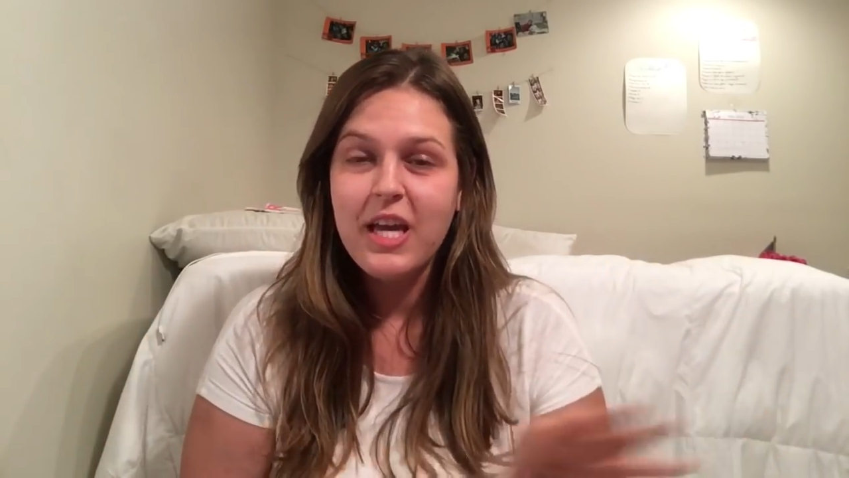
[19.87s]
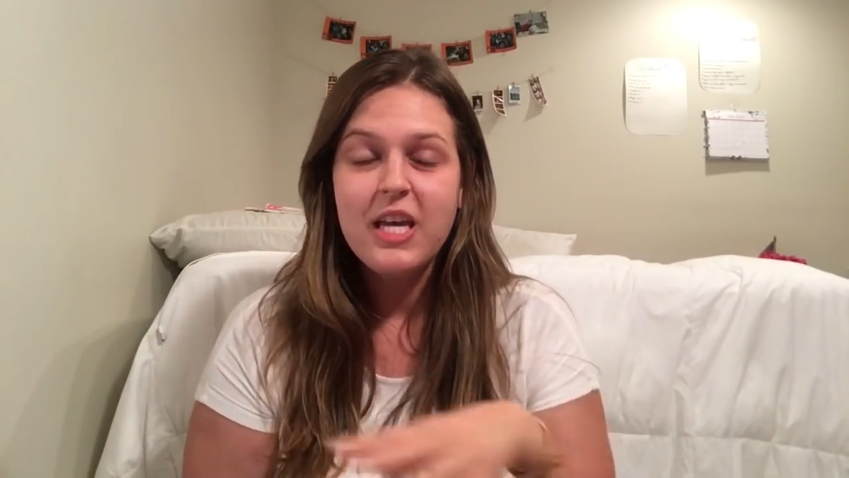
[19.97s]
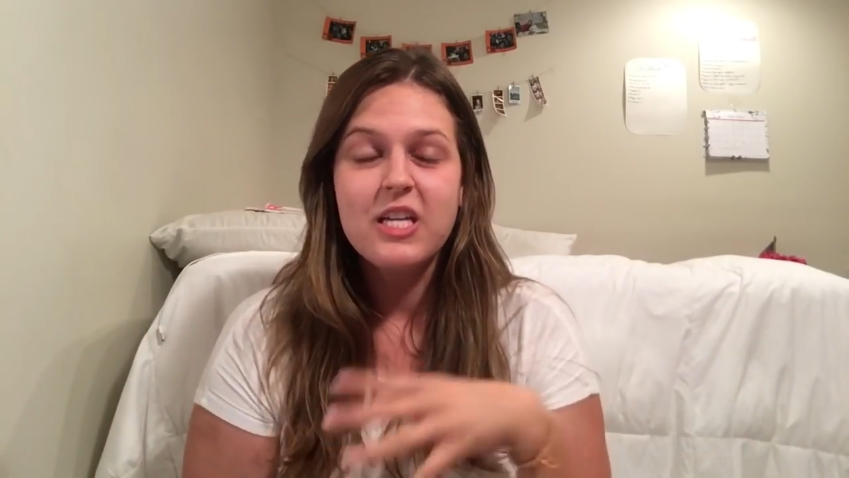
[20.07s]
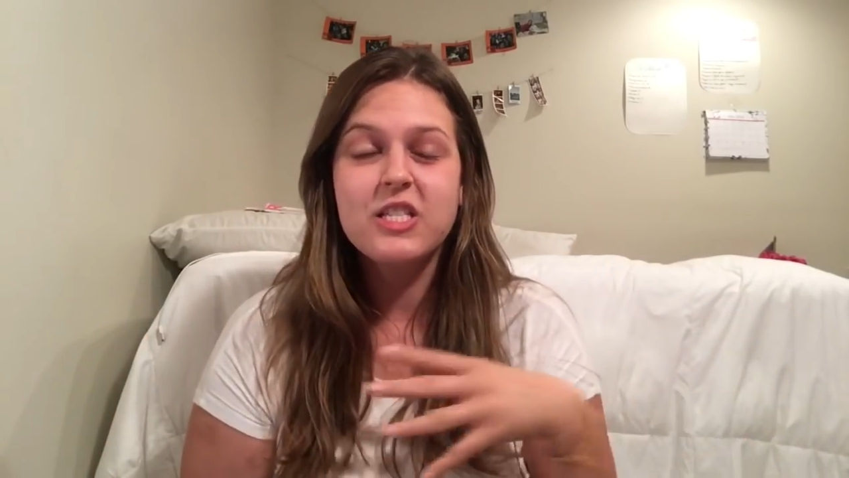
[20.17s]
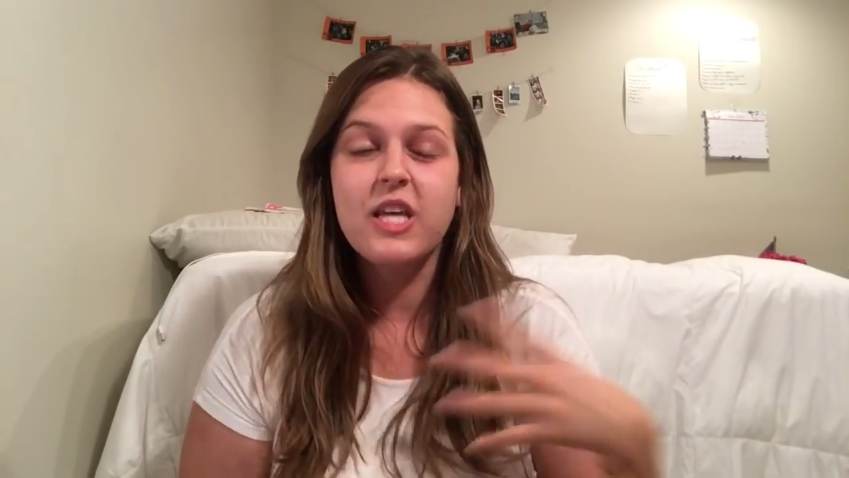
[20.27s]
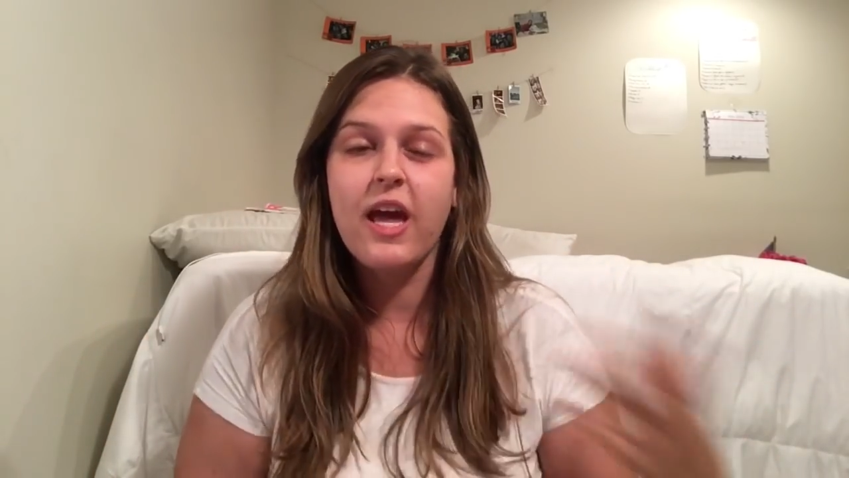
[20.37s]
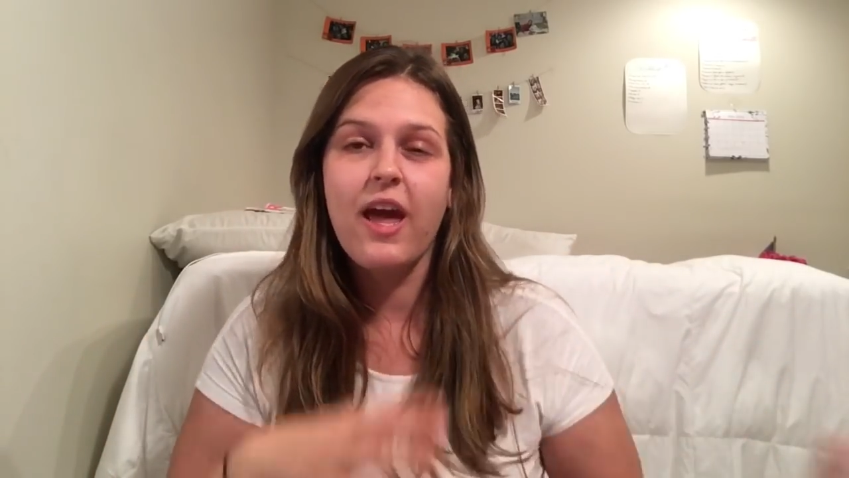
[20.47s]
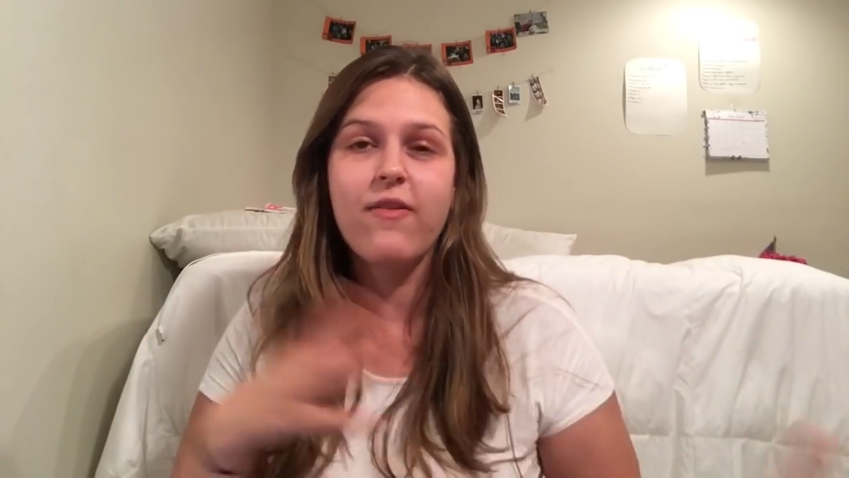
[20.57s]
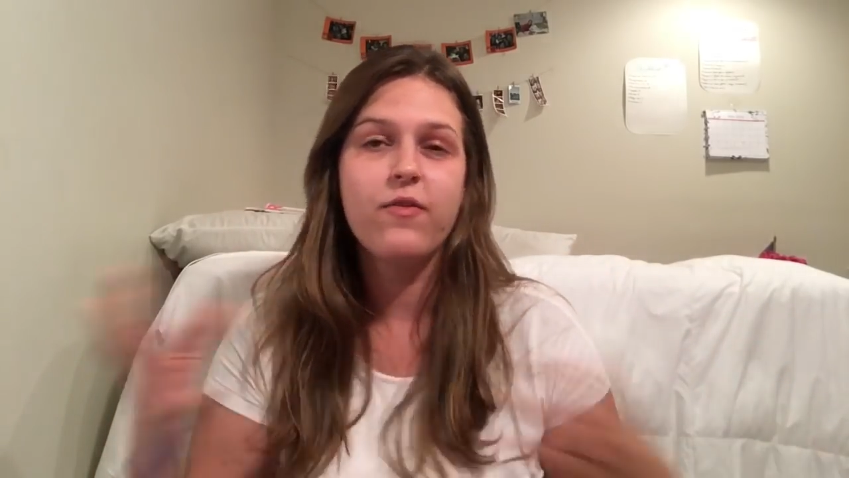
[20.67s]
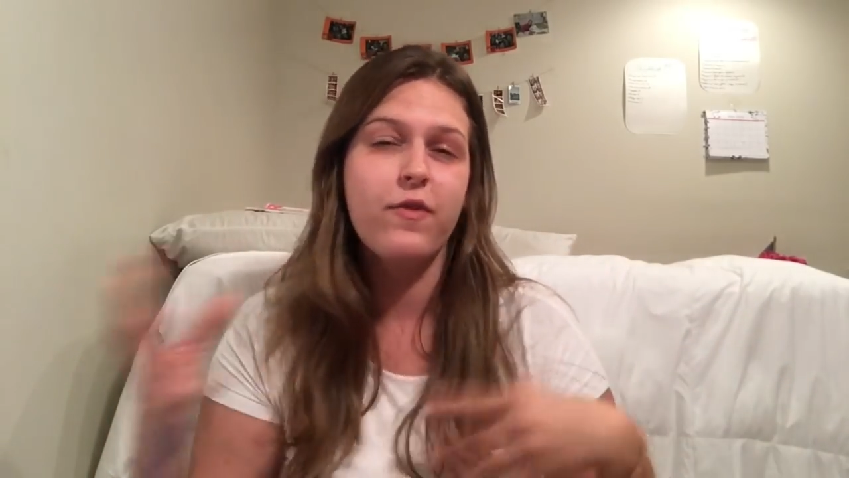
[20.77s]
because I
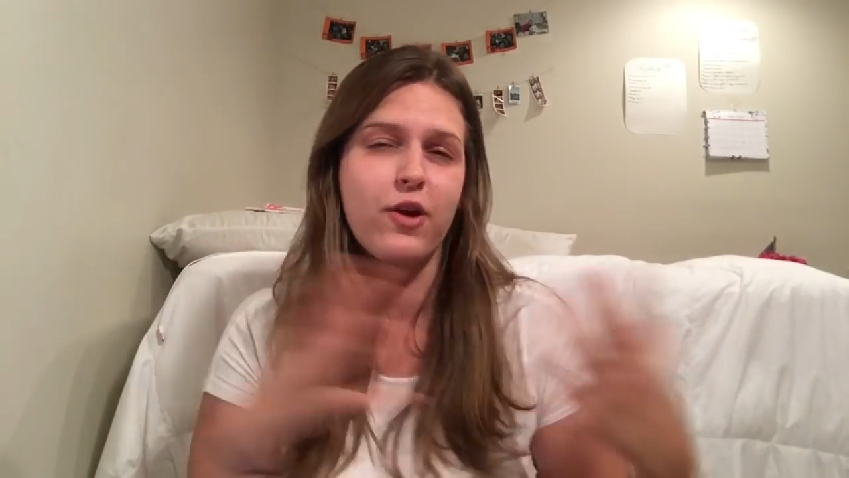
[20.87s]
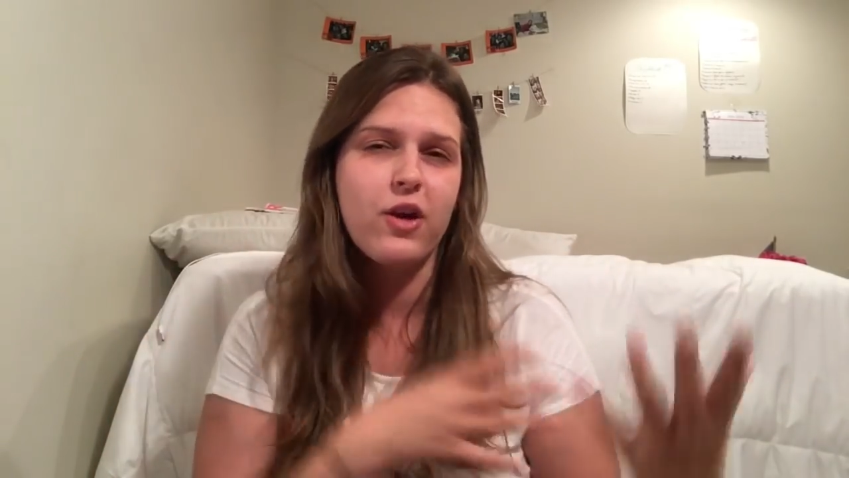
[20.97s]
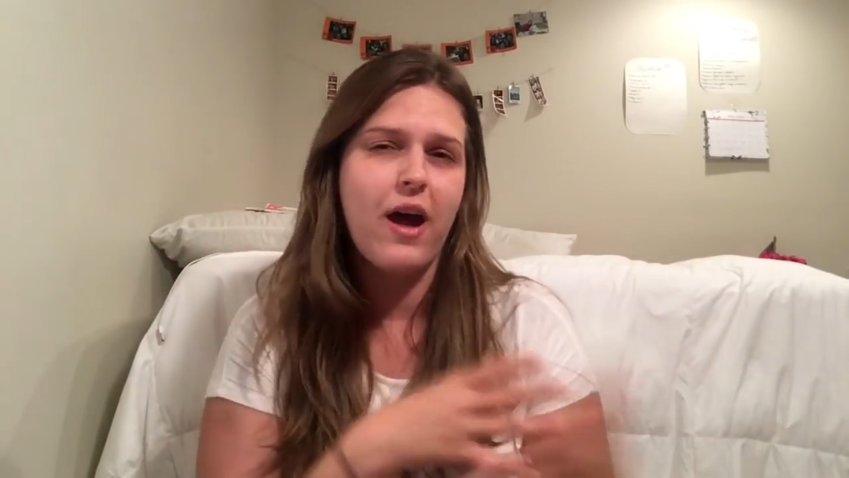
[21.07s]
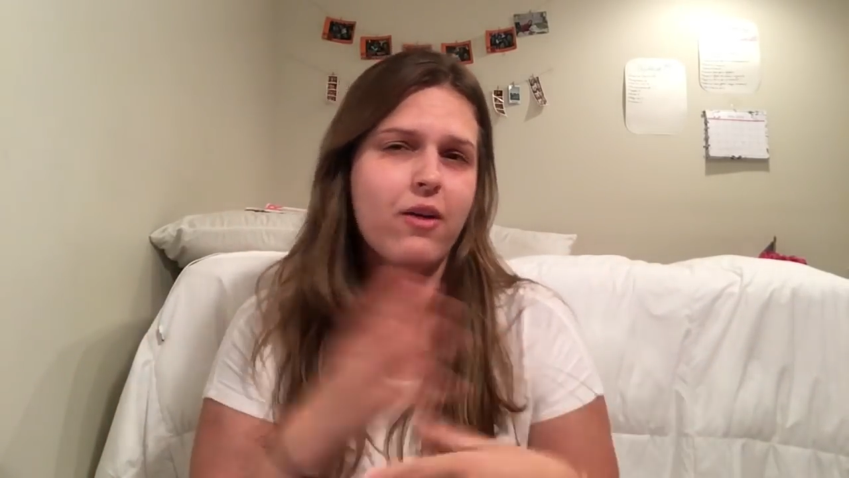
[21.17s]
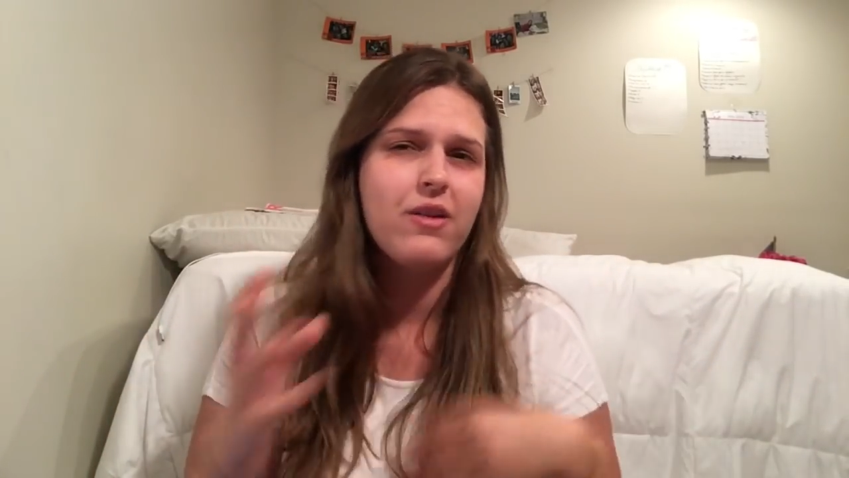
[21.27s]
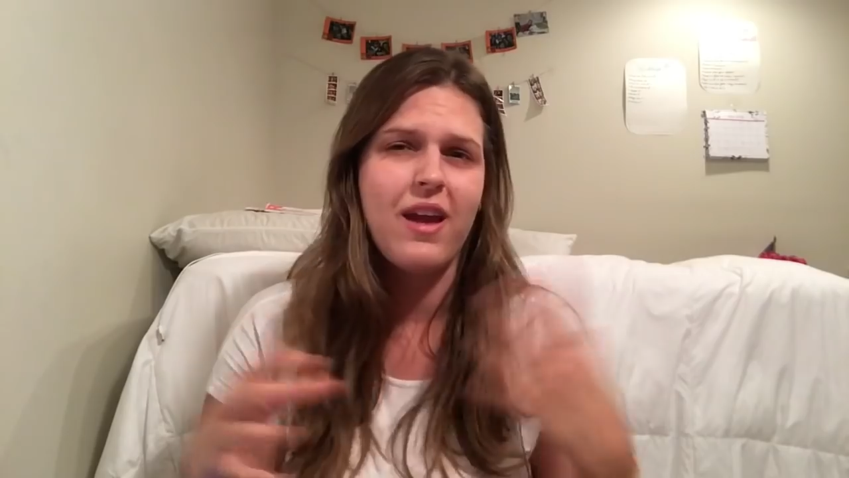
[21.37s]
haven't figured out